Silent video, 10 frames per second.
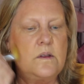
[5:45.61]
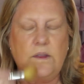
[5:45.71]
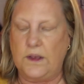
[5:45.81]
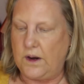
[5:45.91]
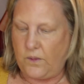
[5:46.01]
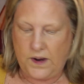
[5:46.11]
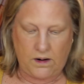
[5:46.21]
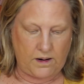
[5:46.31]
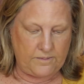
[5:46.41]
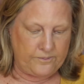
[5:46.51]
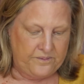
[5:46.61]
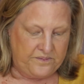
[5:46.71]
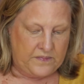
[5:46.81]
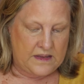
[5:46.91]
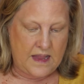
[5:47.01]
There we are.
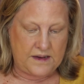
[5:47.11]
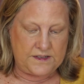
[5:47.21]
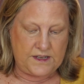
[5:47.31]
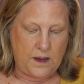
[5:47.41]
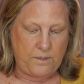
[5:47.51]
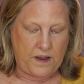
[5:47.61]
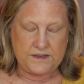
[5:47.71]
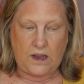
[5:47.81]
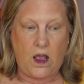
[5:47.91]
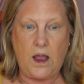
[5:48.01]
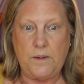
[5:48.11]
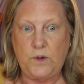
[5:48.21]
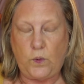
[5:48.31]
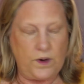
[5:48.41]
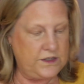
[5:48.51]
Next up is I'm
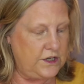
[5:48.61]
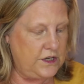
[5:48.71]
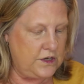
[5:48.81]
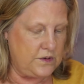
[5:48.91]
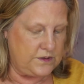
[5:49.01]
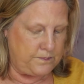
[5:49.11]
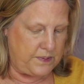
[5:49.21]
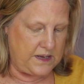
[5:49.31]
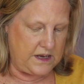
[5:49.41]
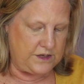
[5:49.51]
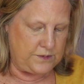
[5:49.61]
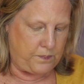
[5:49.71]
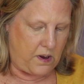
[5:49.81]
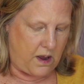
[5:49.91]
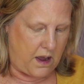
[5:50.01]
going to use Peach
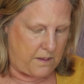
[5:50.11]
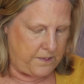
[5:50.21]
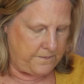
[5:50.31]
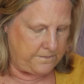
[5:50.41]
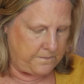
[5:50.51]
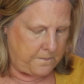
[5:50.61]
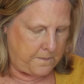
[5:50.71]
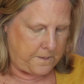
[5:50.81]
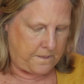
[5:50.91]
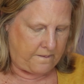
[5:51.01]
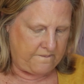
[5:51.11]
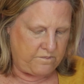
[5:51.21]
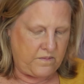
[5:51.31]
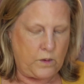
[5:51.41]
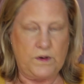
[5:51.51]
Pop,
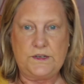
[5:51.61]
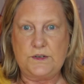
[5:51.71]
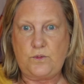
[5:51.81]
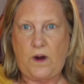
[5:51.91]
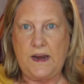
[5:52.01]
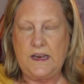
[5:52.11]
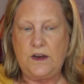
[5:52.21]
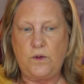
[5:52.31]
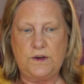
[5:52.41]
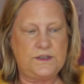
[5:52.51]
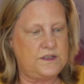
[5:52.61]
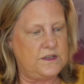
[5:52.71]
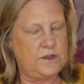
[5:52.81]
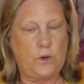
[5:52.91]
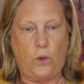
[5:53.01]
which is right here, which is
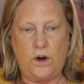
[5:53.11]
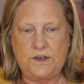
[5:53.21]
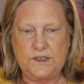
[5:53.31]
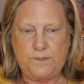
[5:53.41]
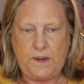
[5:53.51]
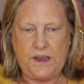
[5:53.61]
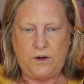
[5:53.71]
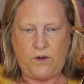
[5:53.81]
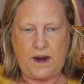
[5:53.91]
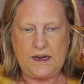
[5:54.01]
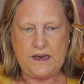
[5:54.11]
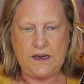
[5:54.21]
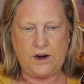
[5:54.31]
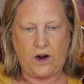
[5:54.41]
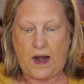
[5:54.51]
this gorgeous pink right
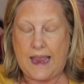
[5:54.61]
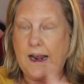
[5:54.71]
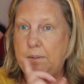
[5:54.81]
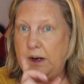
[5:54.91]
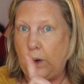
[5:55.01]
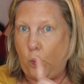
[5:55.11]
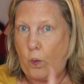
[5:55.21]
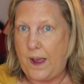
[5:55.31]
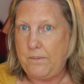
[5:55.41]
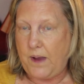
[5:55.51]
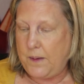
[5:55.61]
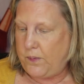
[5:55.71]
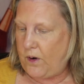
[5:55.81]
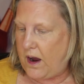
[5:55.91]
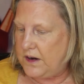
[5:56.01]
here. And I'm going to wet my
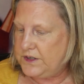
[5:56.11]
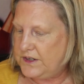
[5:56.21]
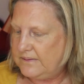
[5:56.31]
brush,